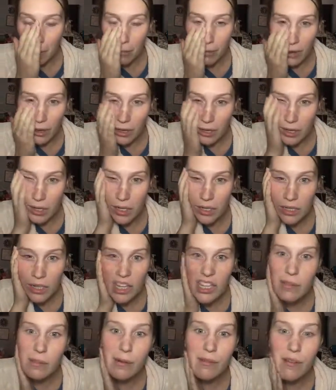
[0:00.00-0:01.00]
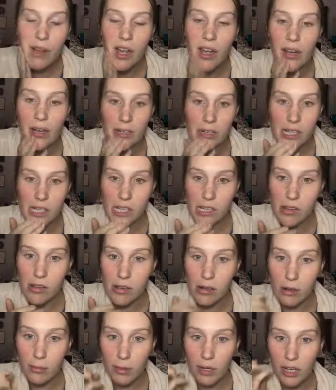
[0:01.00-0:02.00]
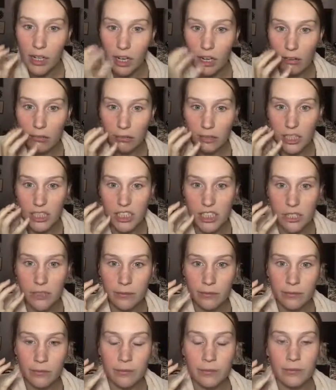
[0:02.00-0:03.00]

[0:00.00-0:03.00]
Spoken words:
but it does provide just a little bit of coverage.